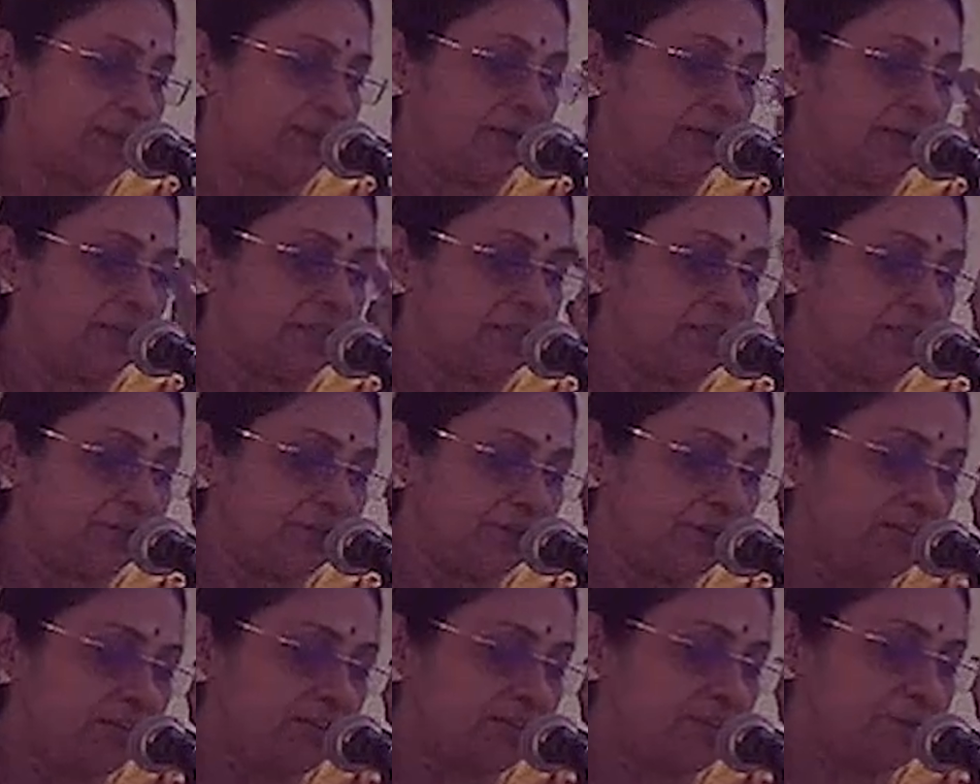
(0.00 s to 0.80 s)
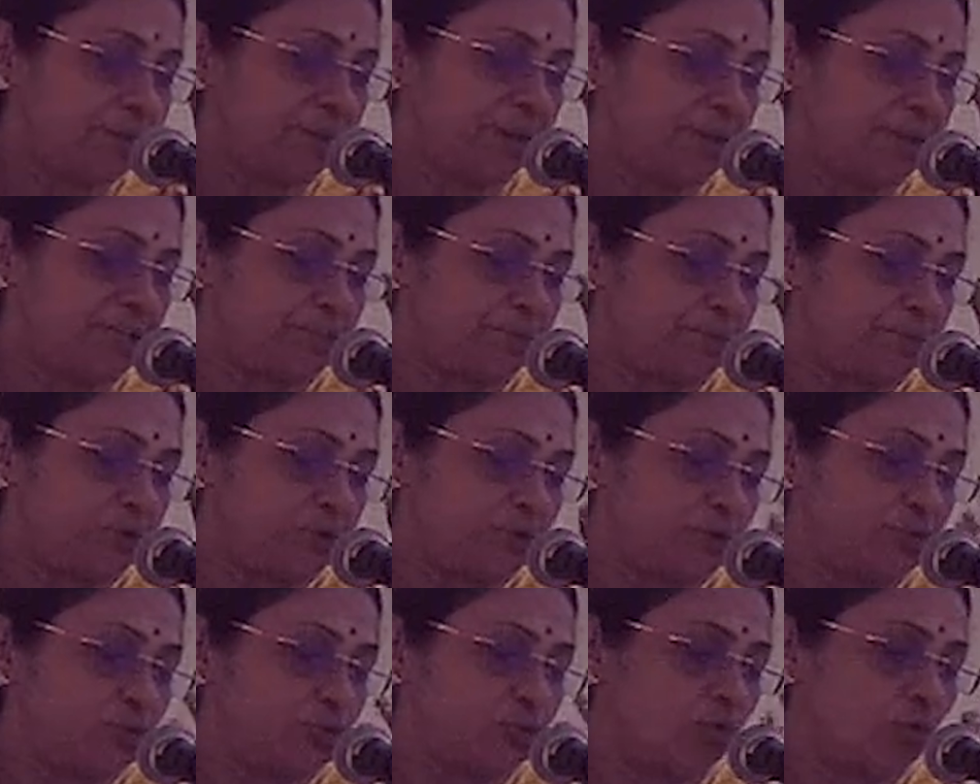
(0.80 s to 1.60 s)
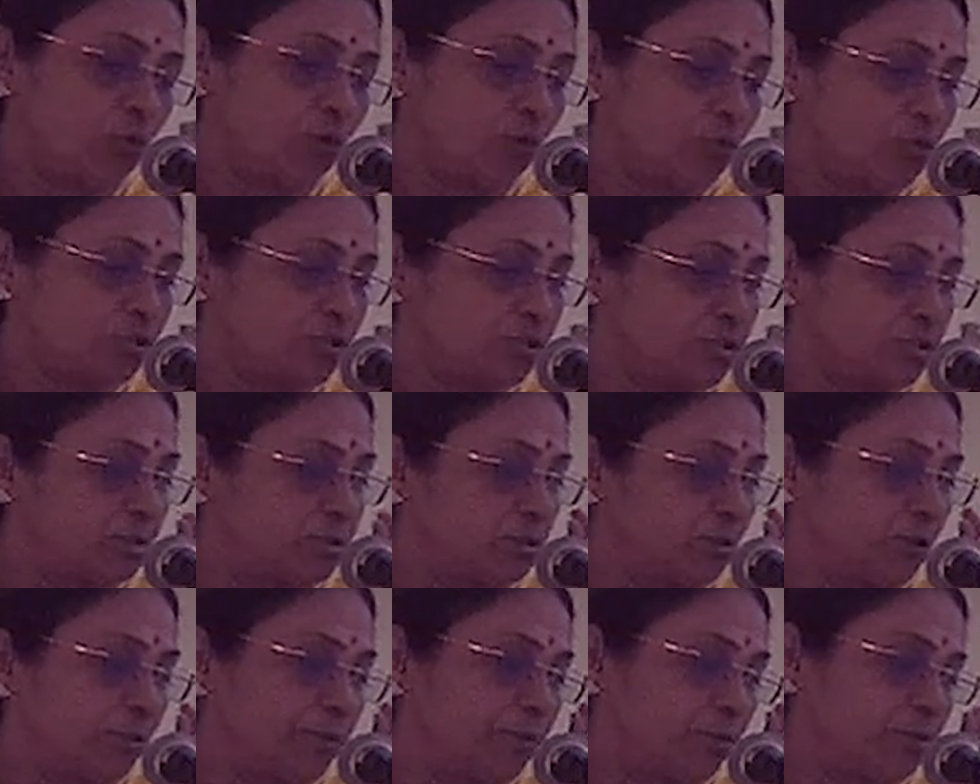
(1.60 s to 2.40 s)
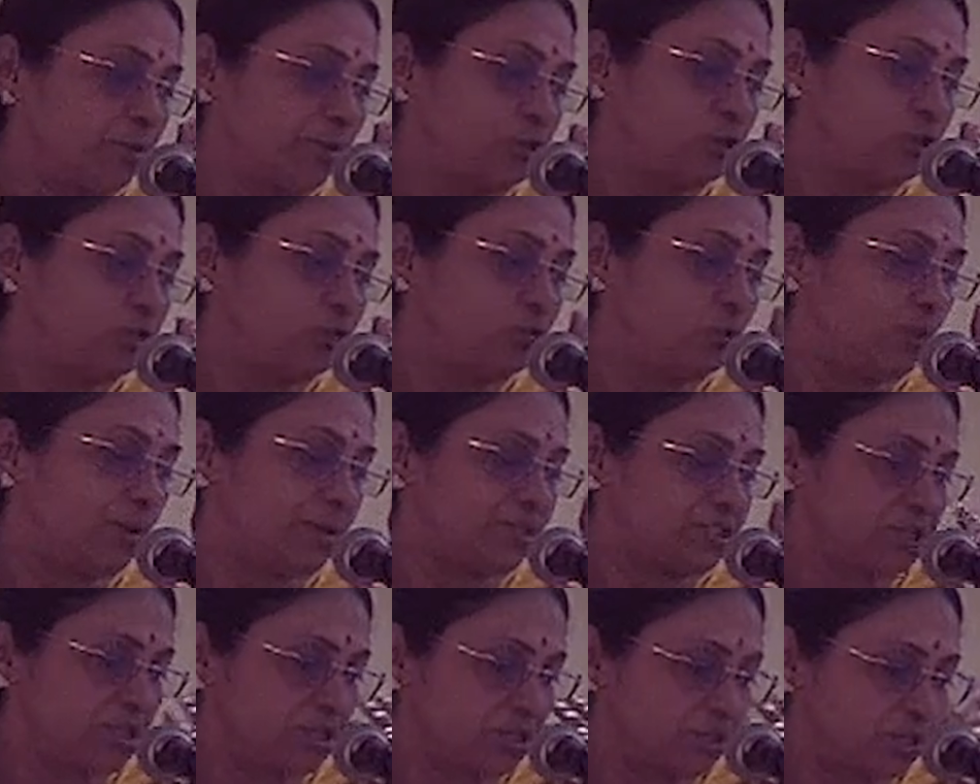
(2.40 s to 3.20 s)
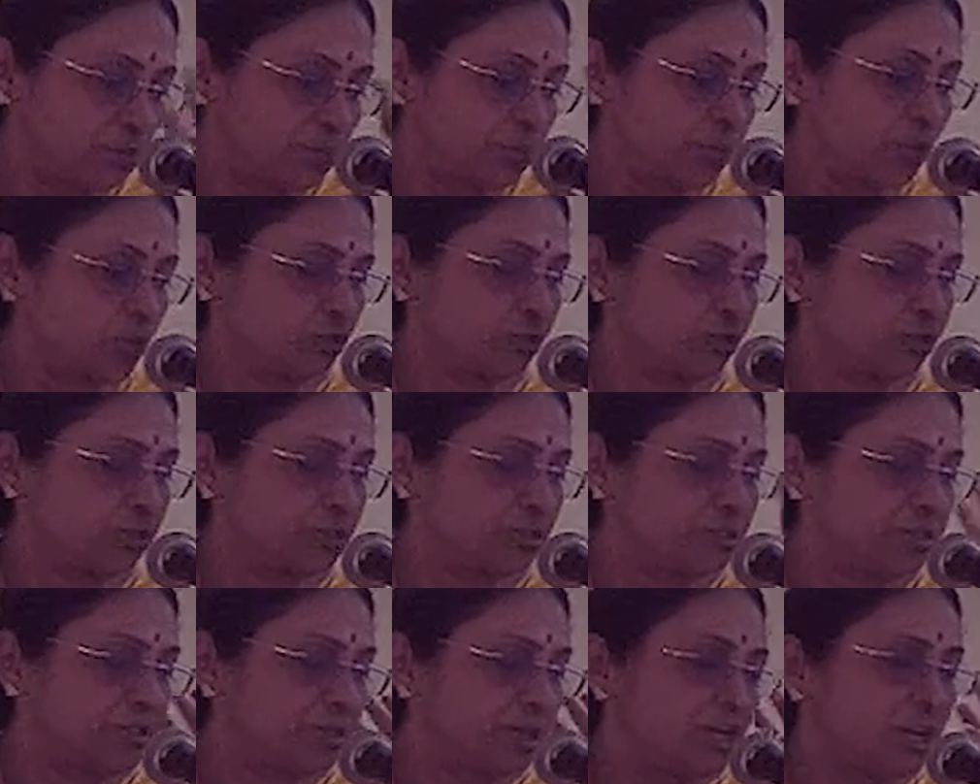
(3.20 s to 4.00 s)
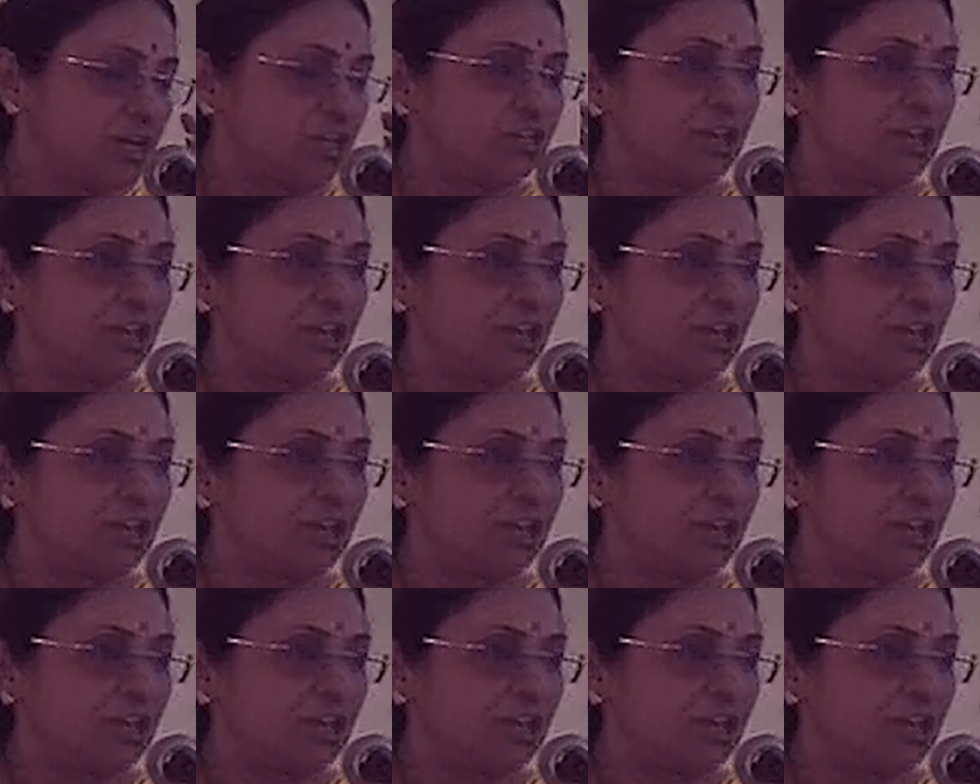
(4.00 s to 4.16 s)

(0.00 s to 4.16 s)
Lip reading: The intervening space between two houses or between two extended portions